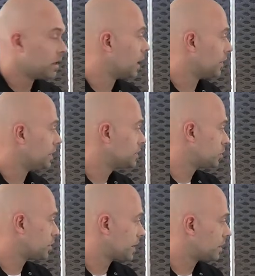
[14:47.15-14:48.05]
on these
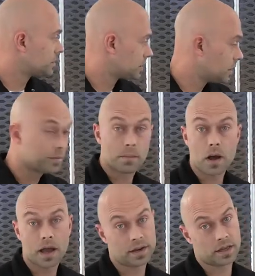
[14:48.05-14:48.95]
two panels. And keep in
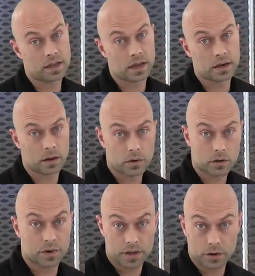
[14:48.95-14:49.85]
mind, again, I want to
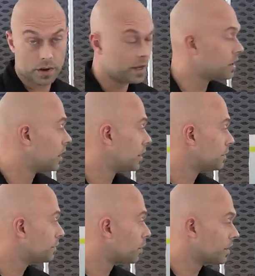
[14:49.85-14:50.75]
reiterate,
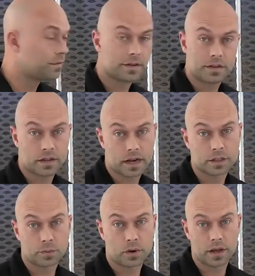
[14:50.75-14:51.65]
the 4050 that I
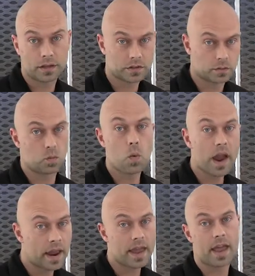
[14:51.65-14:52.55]
sprayed, this is
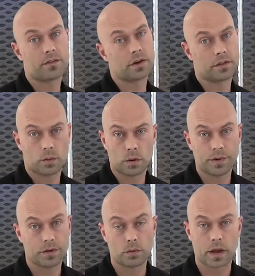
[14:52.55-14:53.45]
way heavier than what
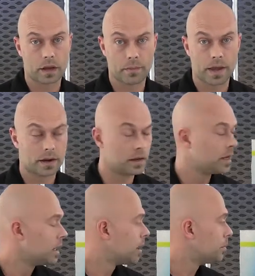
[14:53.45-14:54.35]
we do recommend.
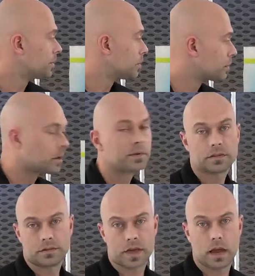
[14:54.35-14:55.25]
But the
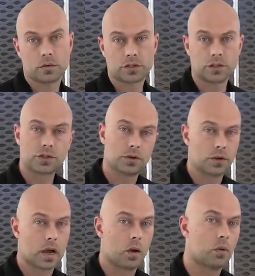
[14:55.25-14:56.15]
purpose of that was to show
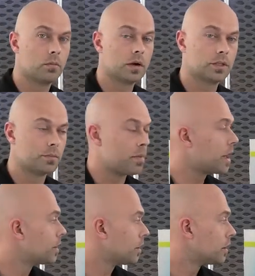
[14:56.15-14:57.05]
you how much
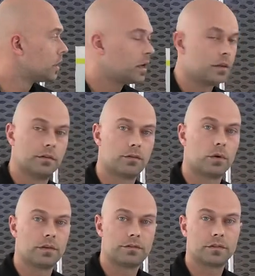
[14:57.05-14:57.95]
better the
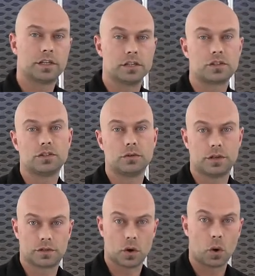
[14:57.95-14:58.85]
4050 is
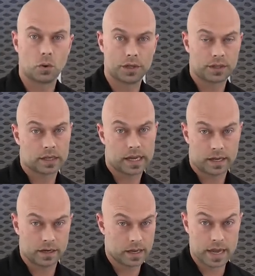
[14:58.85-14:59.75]
suited to holding the
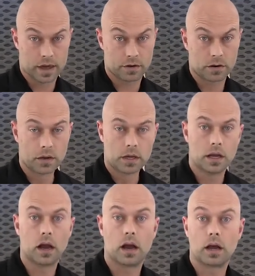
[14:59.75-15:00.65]
candy together
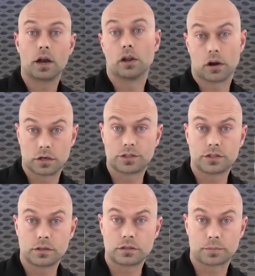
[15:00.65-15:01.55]
on a large
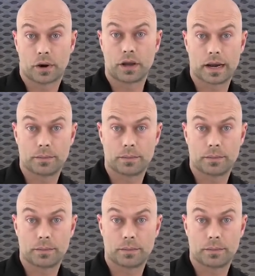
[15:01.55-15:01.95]
spray gun